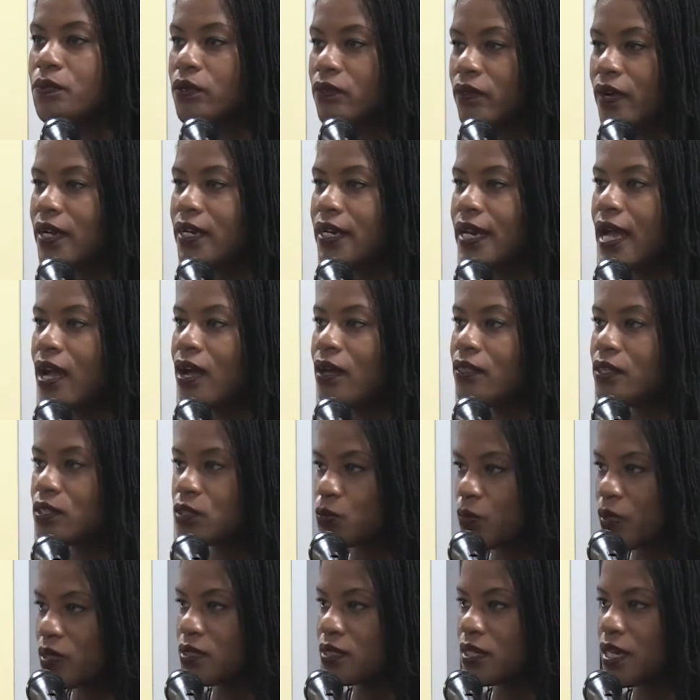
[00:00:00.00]
but right now
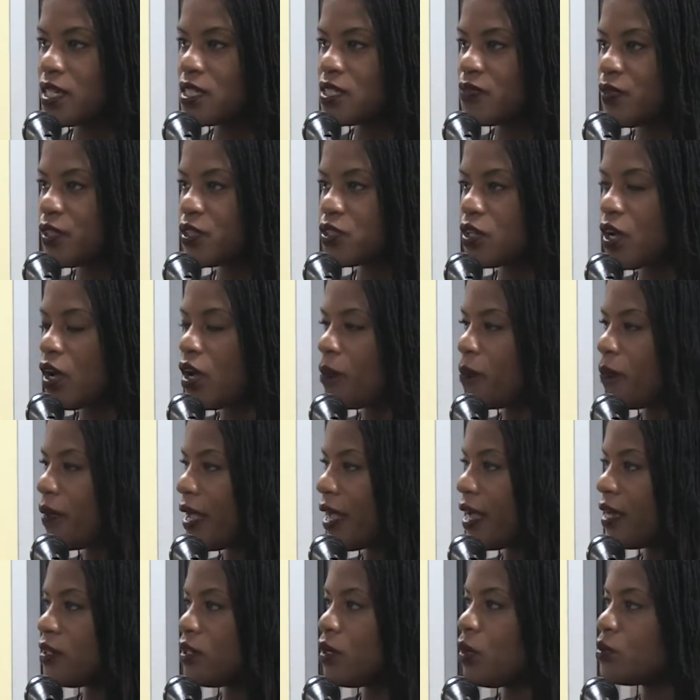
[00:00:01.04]
this one-size-fits-all
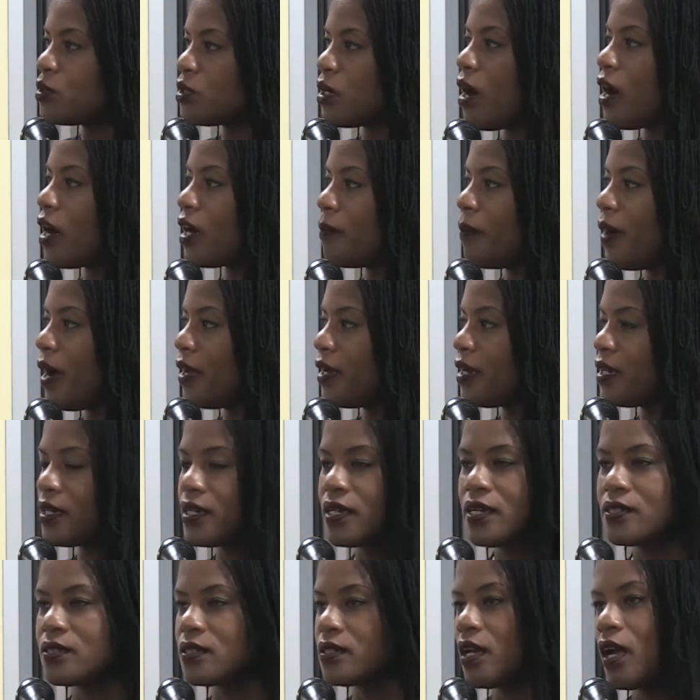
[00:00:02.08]
ban, no talk about
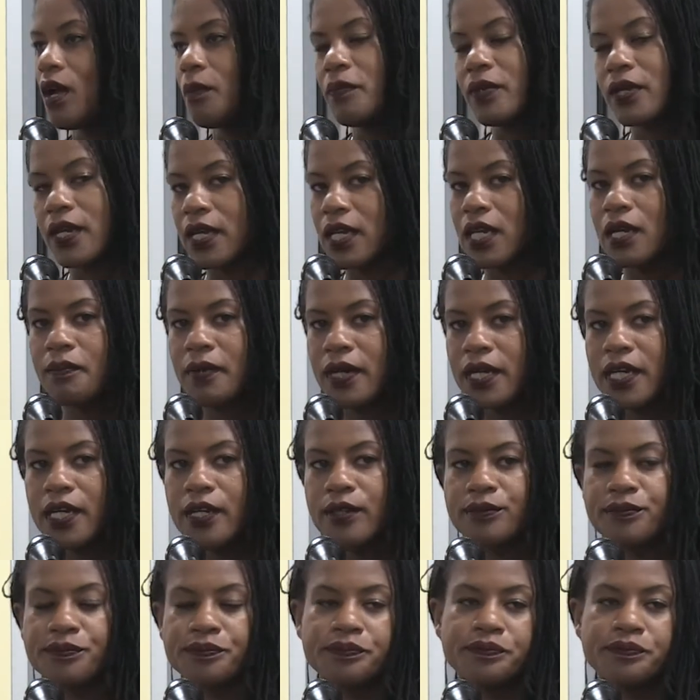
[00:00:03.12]
it, isn't helping anybody.